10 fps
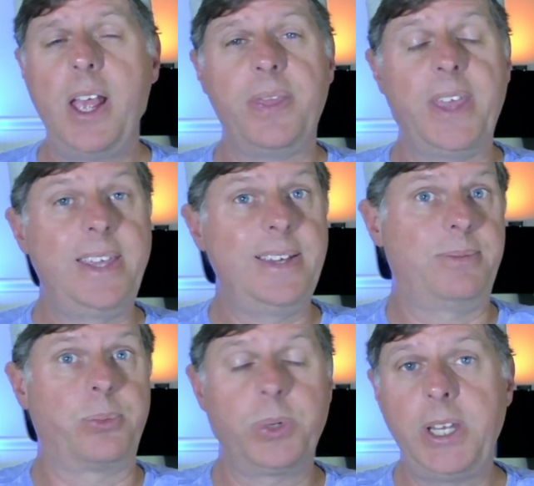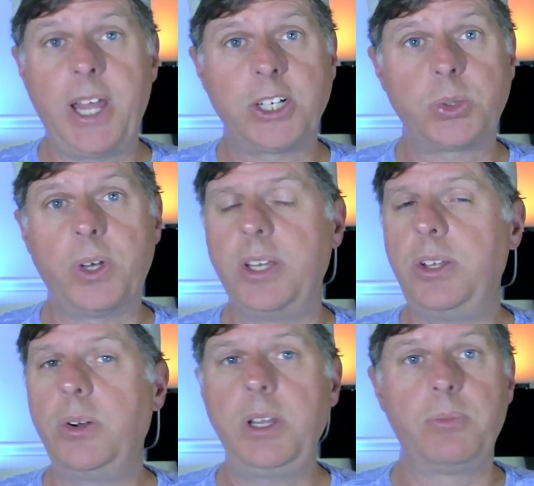They get really natural and
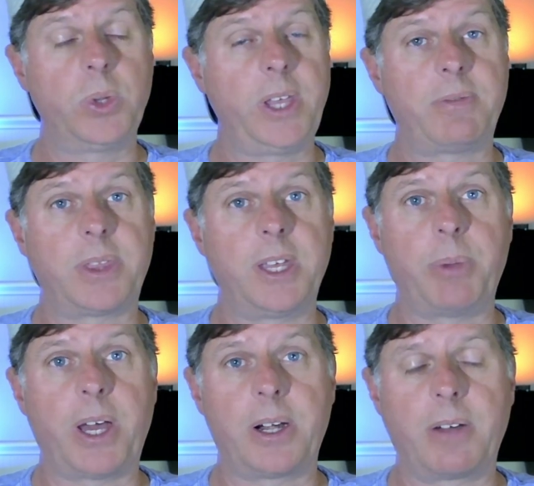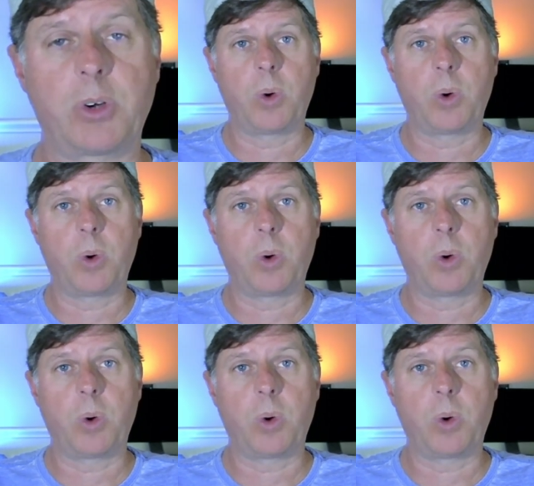you don't even really have to think about it after a